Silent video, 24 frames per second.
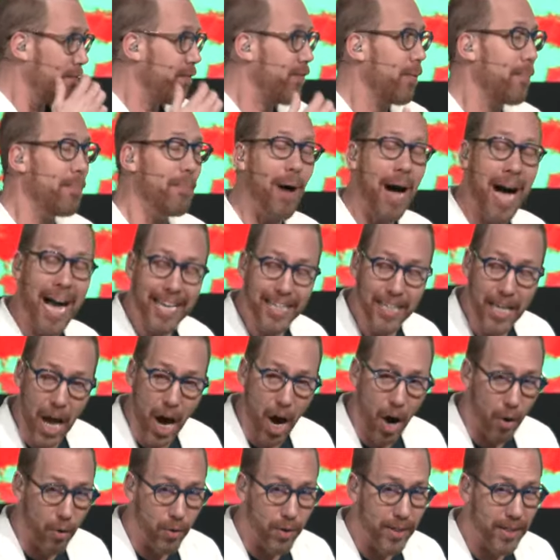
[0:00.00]
For my
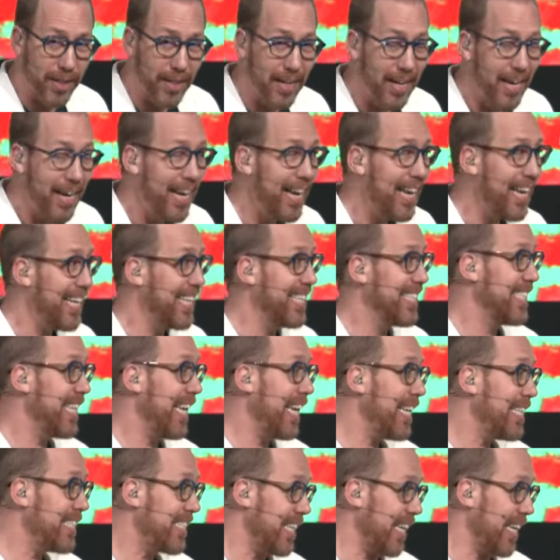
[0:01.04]
yoke is
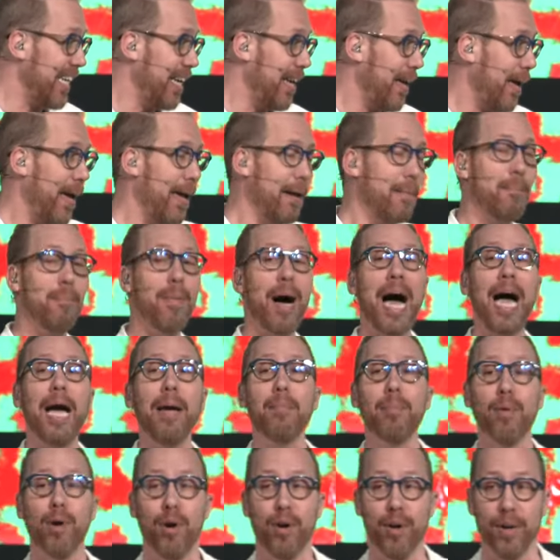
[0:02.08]
easy and
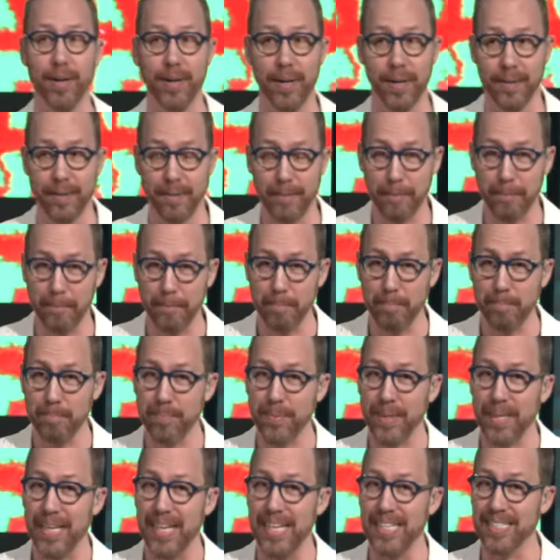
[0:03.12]
my burden
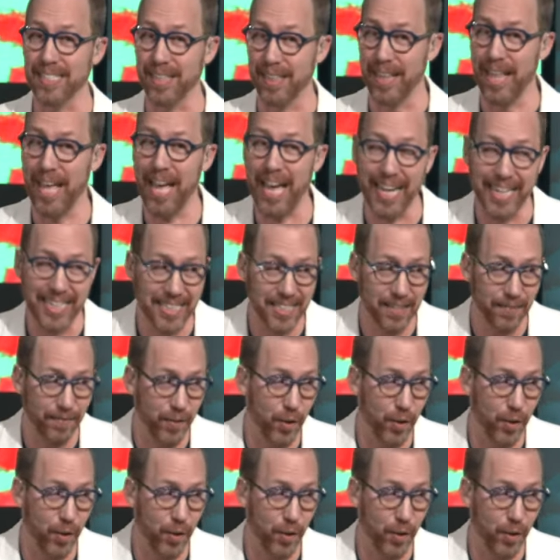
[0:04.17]
is light.